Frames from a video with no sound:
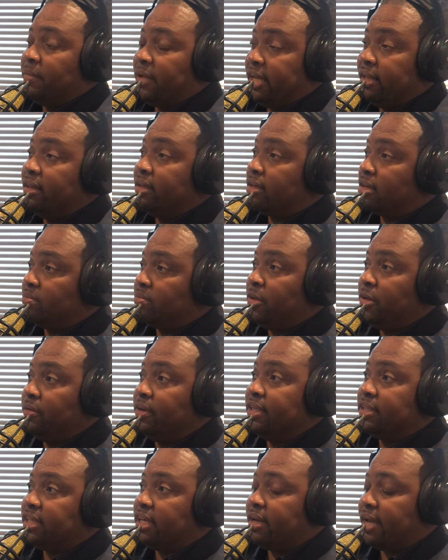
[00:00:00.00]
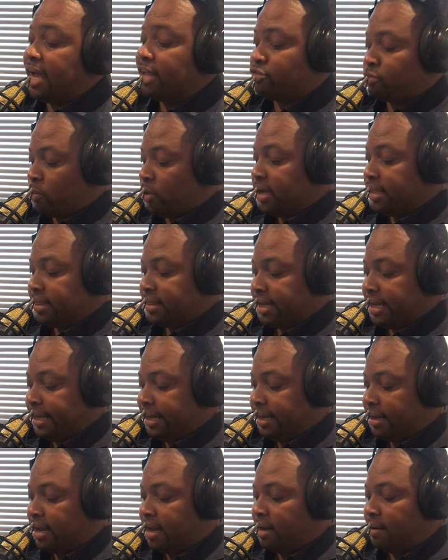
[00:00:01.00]
in the community. That's one
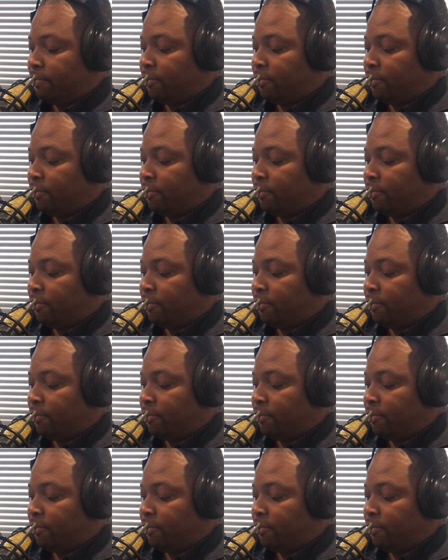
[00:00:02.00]
thing.